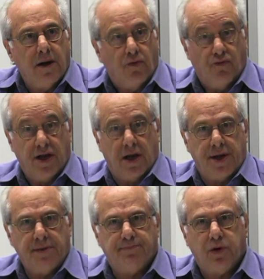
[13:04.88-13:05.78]
a real
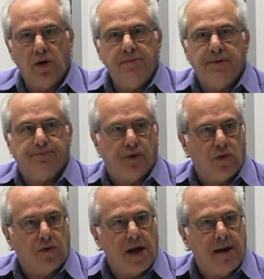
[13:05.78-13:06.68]
unemployment
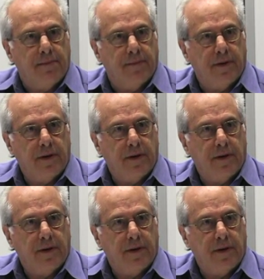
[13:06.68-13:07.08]
program,